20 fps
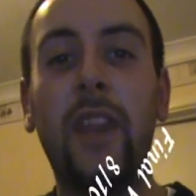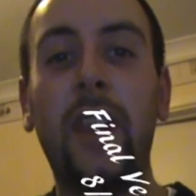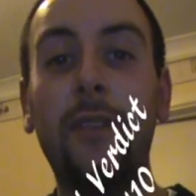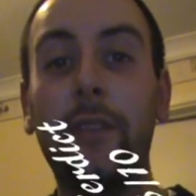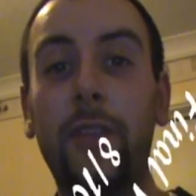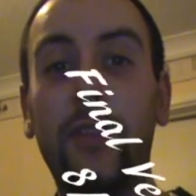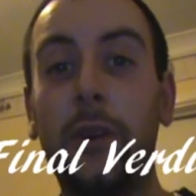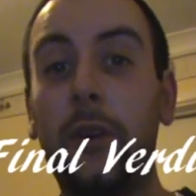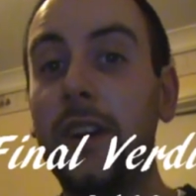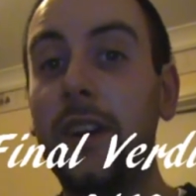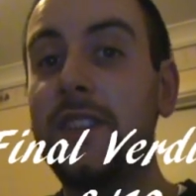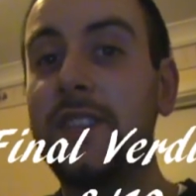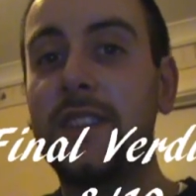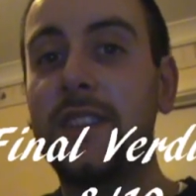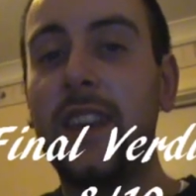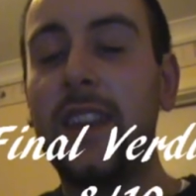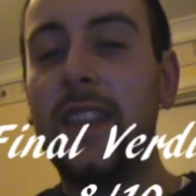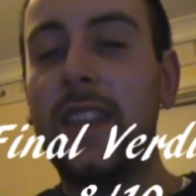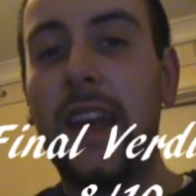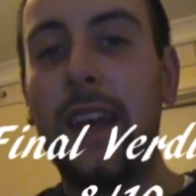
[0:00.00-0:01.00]
Never thought I'd
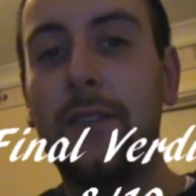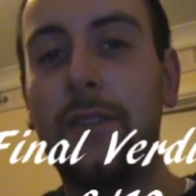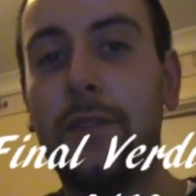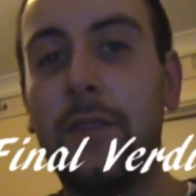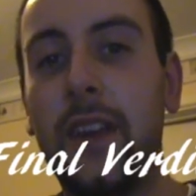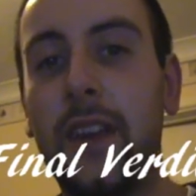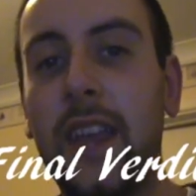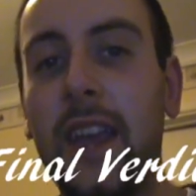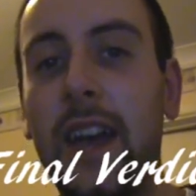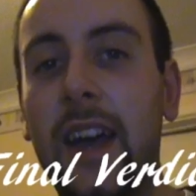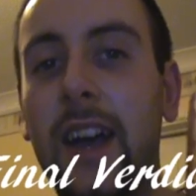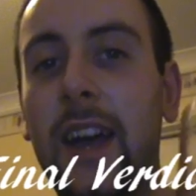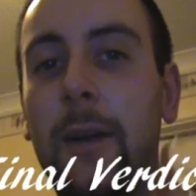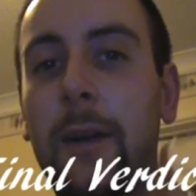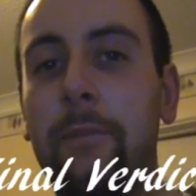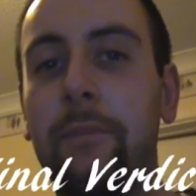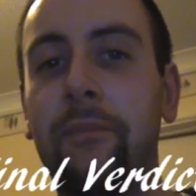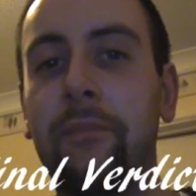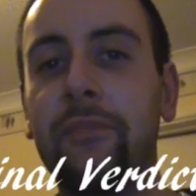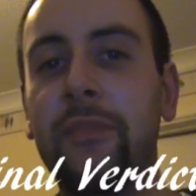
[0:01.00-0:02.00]
say that for a
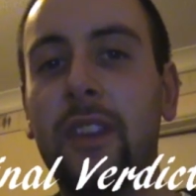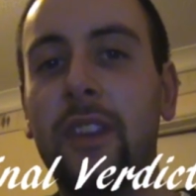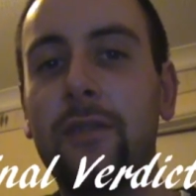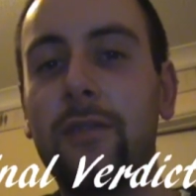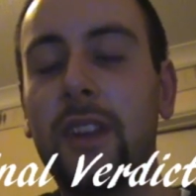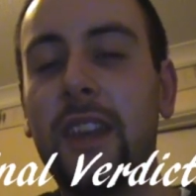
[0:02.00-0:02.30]
um,